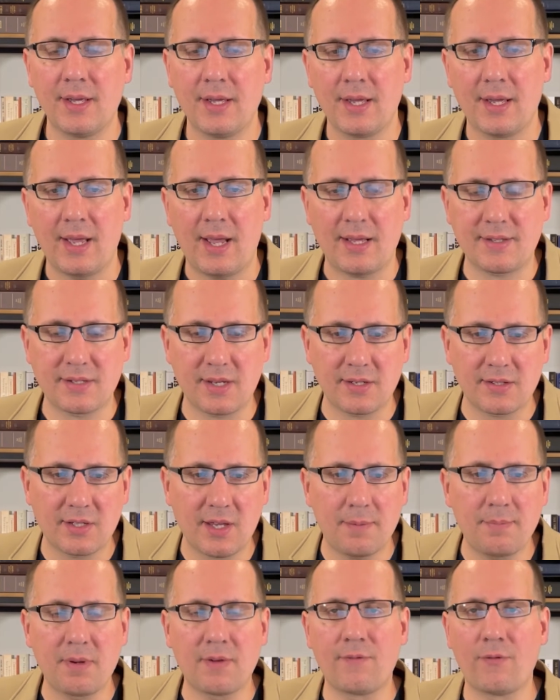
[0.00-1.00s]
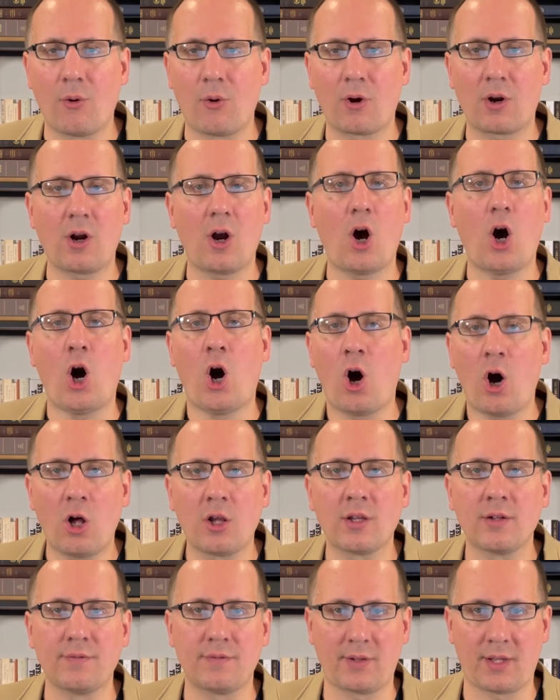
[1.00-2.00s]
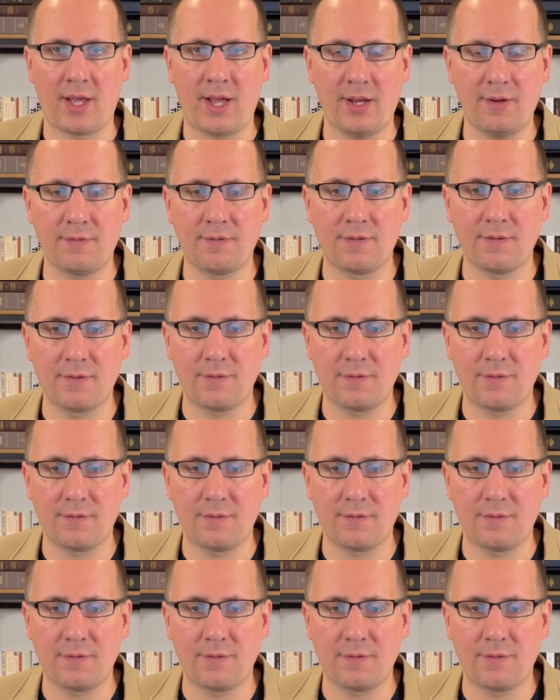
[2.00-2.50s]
As I said before, all of life